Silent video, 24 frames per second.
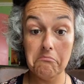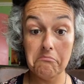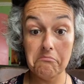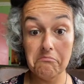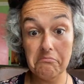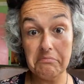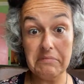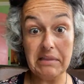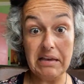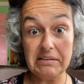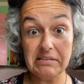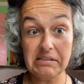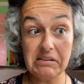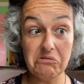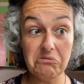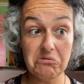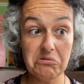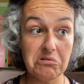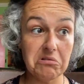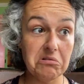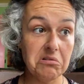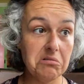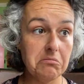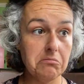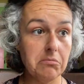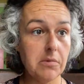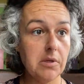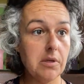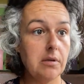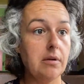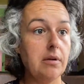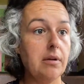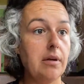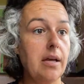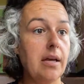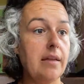That sounds good.
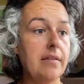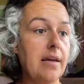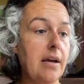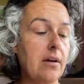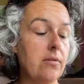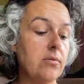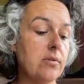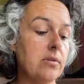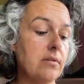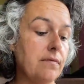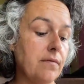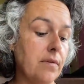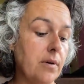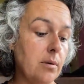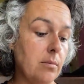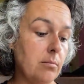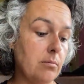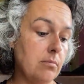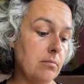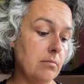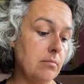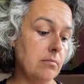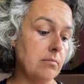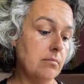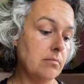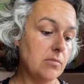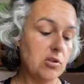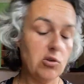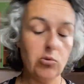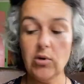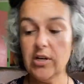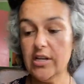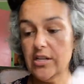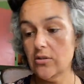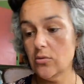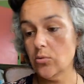And that was from
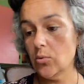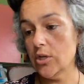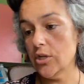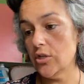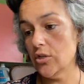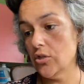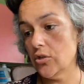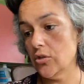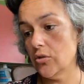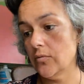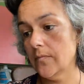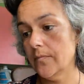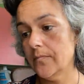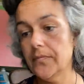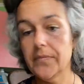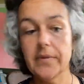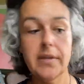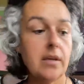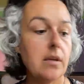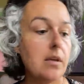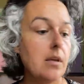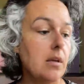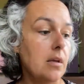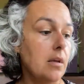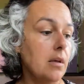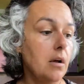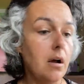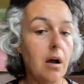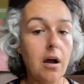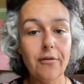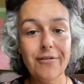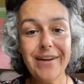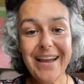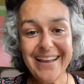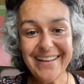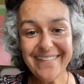2022. All
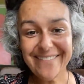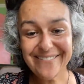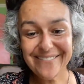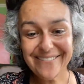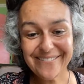right.